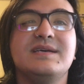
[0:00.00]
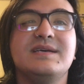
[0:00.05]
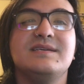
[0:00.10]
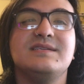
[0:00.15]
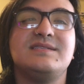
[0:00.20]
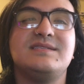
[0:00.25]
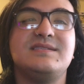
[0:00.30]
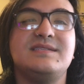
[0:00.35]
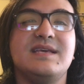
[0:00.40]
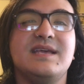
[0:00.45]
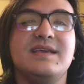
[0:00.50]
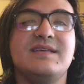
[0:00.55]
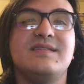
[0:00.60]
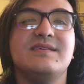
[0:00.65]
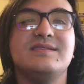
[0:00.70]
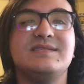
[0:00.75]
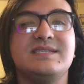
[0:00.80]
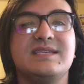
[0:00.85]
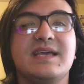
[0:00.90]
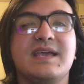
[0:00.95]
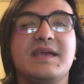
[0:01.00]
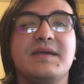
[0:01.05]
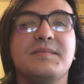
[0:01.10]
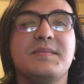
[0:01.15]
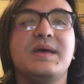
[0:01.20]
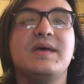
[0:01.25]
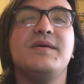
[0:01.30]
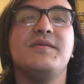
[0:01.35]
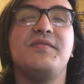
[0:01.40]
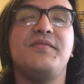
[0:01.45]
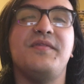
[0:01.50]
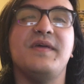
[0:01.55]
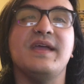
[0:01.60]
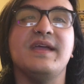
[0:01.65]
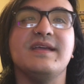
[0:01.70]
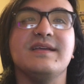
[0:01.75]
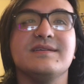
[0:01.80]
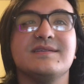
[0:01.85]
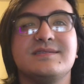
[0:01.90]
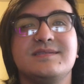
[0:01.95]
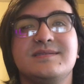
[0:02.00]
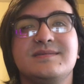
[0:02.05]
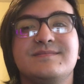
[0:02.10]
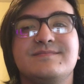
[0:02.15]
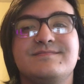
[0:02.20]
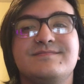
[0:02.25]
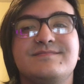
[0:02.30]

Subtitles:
Stay the same, thanks."